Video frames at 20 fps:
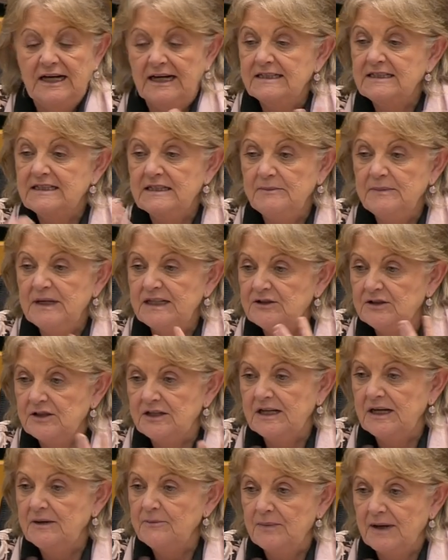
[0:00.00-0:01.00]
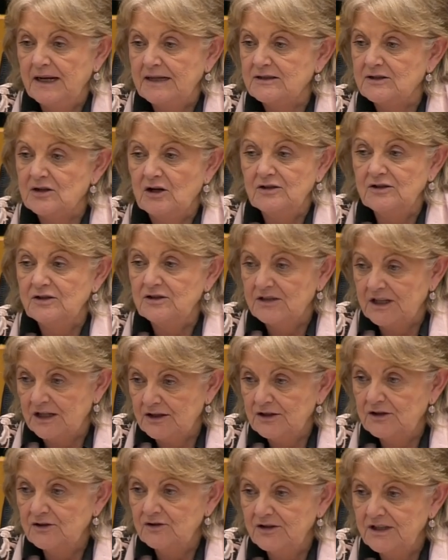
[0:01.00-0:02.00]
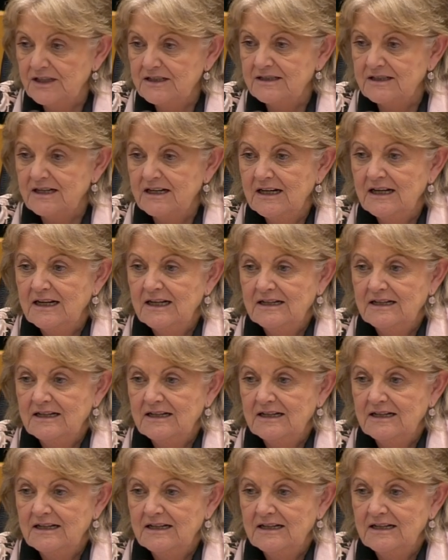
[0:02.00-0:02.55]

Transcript: asymmetric impacts on the territories.